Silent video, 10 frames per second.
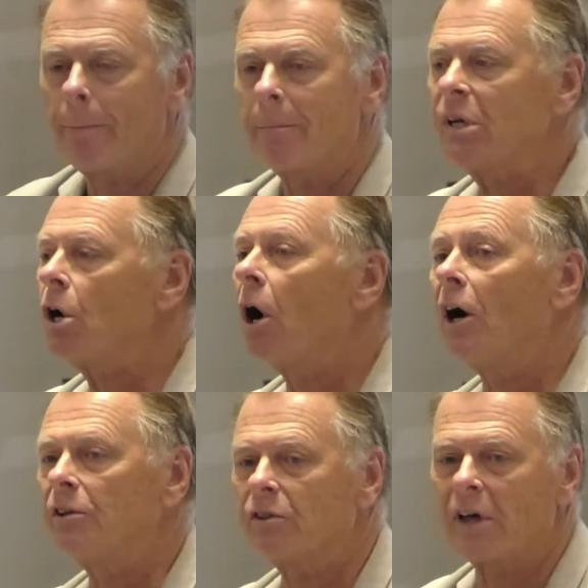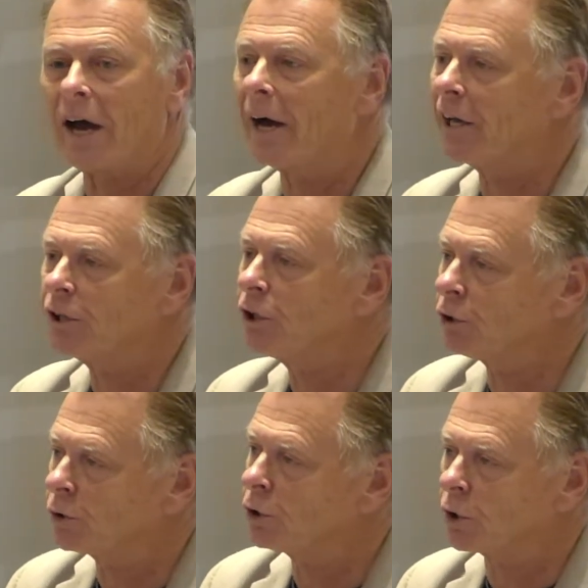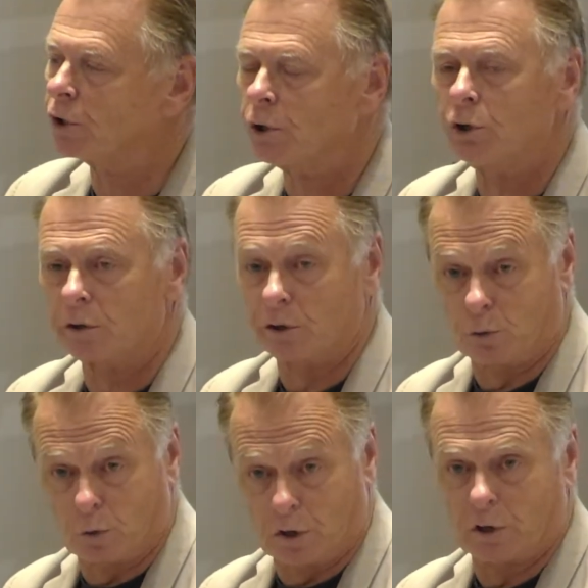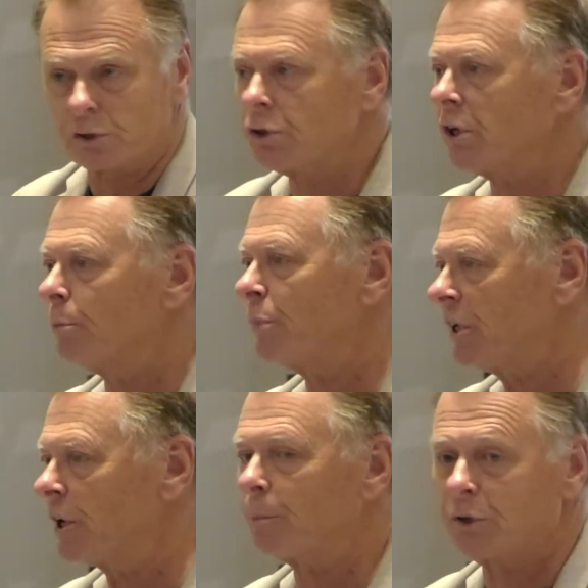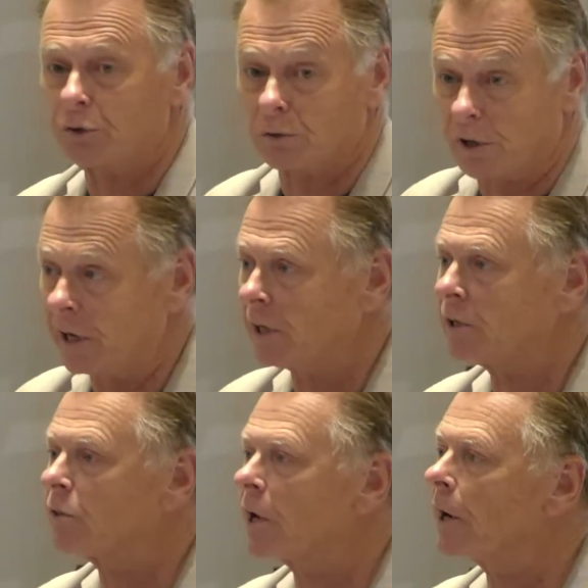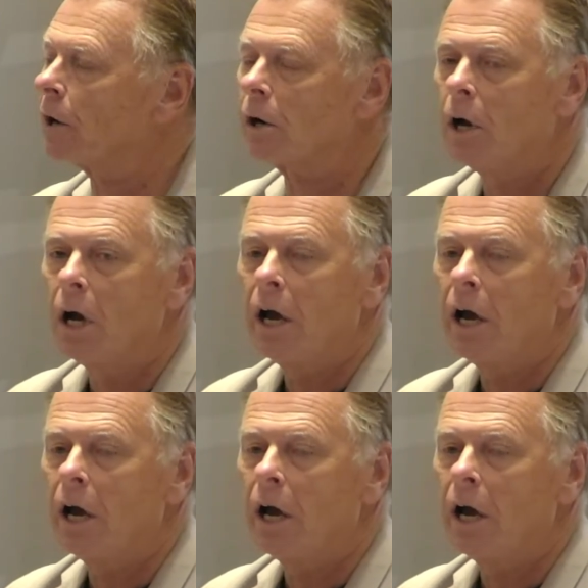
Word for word: beyond that, you know, you're, you're at your worst. You get beat up and you're laying there.